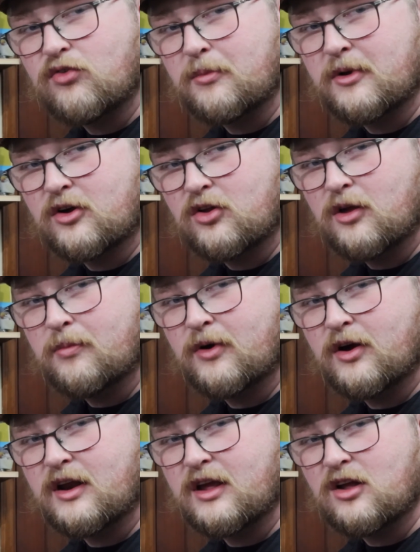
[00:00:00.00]
from your
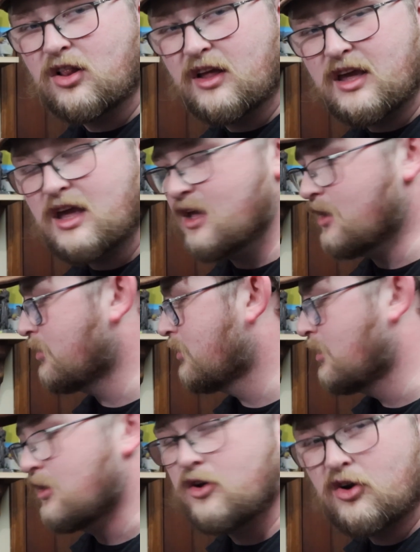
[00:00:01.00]
clipper, any clicking,
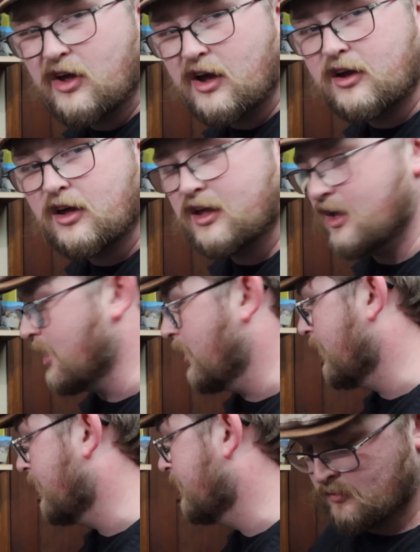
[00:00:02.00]
you're not cutting
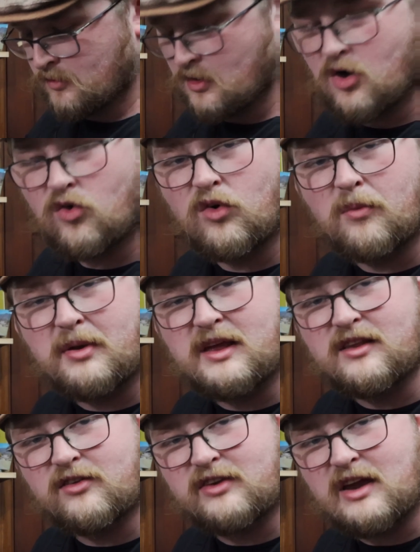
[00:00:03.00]
hair. I'll
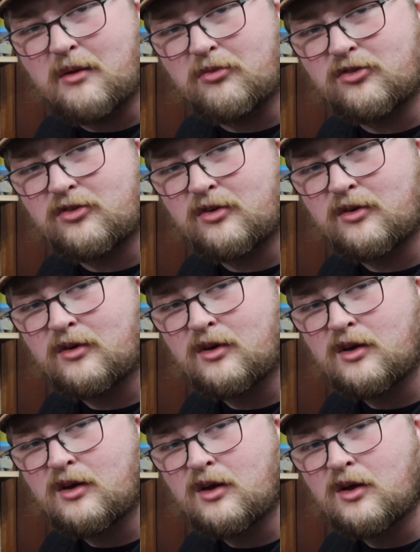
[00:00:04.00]
repeat the steps
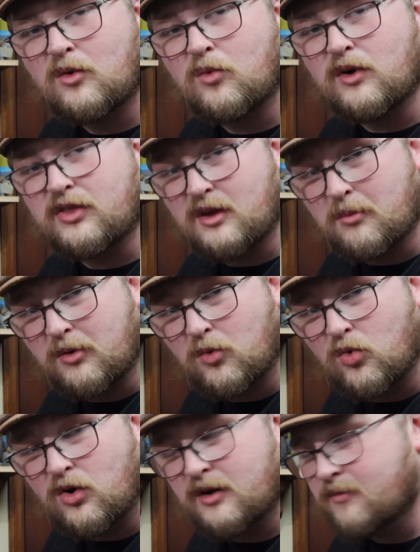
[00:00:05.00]
with number
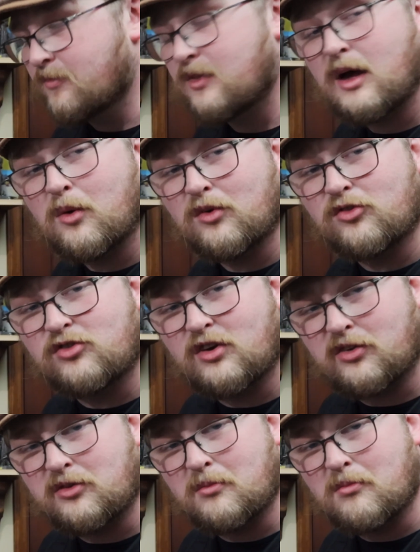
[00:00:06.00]
1. That was
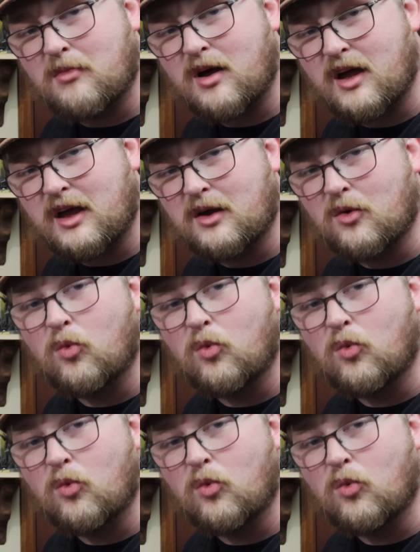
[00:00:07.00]
just my